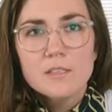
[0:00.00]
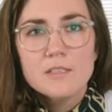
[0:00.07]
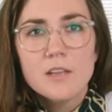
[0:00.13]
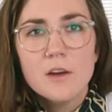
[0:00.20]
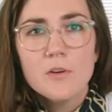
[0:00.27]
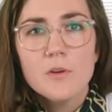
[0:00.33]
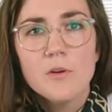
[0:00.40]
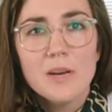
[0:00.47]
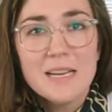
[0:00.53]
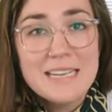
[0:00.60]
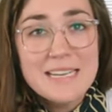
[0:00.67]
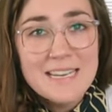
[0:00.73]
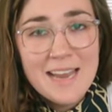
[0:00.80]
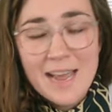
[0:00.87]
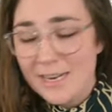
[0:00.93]
So
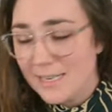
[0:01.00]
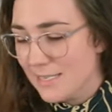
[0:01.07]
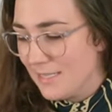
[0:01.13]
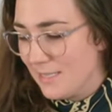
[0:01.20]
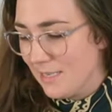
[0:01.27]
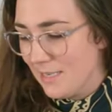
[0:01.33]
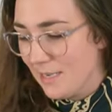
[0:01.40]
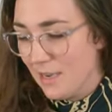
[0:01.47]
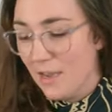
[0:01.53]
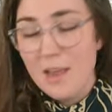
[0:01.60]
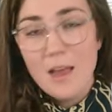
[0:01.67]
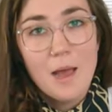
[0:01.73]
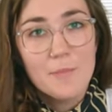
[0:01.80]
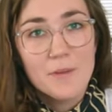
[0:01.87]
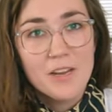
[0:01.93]
next,
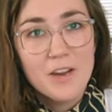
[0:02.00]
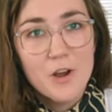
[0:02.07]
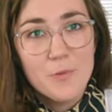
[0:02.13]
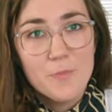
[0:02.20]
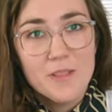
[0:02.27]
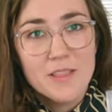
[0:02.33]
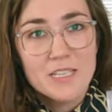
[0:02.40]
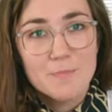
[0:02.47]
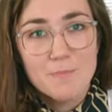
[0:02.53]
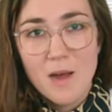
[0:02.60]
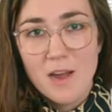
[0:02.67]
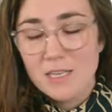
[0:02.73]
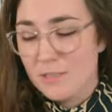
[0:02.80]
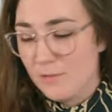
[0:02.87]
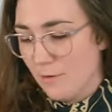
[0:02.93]
I'm gonna open this
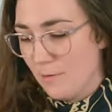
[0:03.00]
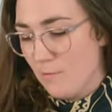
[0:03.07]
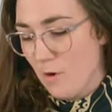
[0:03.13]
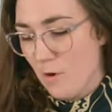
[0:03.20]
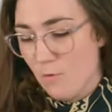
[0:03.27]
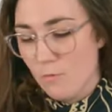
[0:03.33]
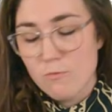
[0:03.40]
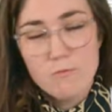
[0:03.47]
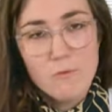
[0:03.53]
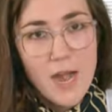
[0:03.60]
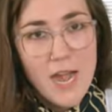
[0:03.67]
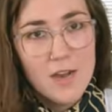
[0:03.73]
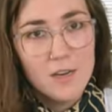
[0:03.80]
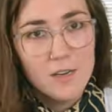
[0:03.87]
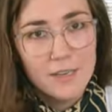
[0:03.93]
box from
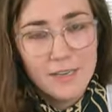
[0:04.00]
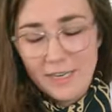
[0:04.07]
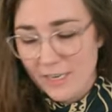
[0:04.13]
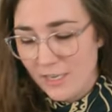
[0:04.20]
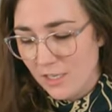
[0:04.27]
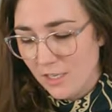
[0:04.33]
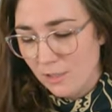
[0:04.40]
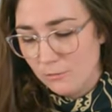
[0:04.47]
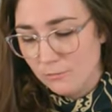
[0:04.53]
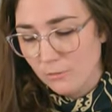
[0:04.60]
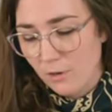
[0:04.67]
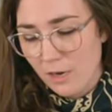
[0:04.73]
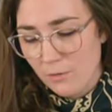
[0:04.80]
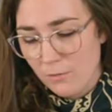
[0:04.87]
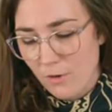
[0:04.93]
Rare Gear
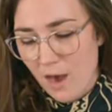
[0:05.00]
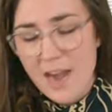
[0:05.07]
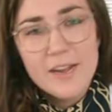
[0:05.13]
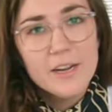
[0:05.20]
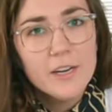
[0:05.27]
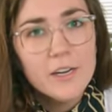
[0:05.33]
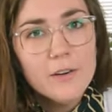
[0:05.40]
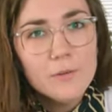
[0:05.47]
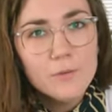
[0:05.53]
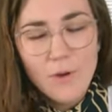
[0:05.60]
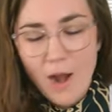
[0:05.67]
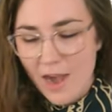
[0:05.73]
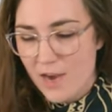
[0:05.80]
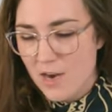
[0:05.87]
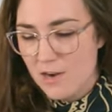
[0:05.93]
Ryer
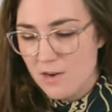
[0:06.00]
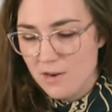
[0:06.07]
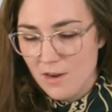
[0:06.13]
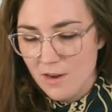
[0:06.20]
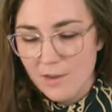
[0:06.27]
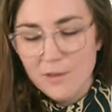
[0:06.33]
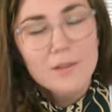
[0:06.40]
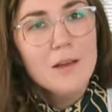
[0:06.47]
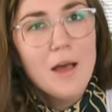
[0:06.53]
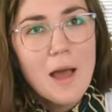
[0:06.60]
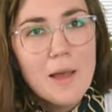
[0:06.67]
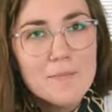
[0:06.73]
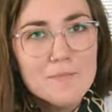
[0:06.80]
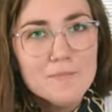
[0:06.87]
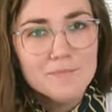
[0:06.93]
Ryer.
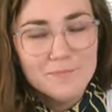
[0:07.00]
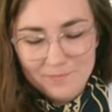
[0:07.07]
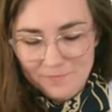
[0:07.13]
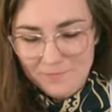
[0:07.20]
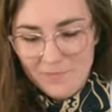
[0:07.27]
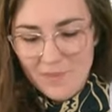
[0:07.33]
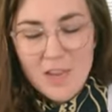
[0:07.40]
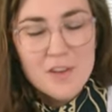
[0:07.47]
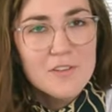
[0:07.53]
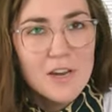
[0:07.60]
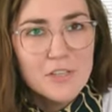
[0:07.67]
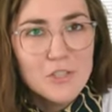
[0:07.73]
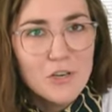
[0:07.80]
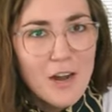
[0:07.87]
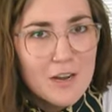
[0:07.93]
I'm
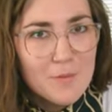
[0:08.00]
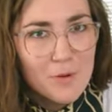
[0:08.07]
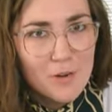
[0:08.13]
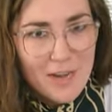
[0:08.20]
not sure how to